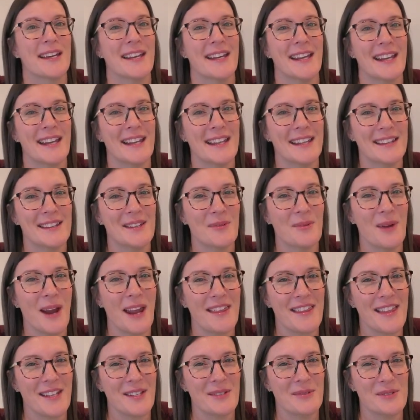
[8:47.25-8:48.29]
in the way
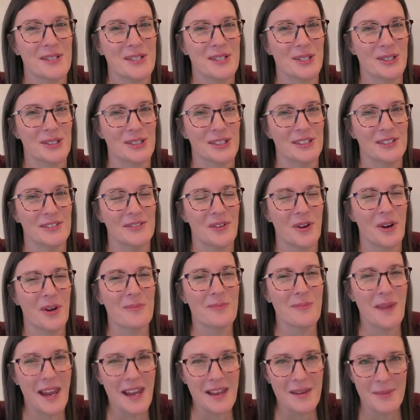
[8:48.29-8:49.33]
that you deserve. Or
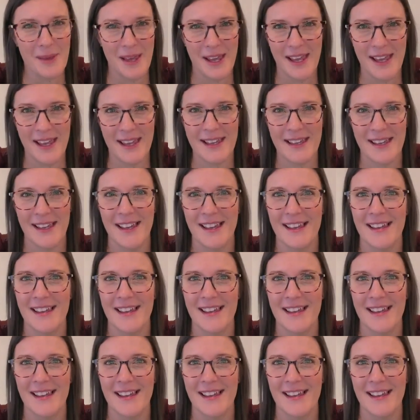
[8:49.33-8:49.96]
maybe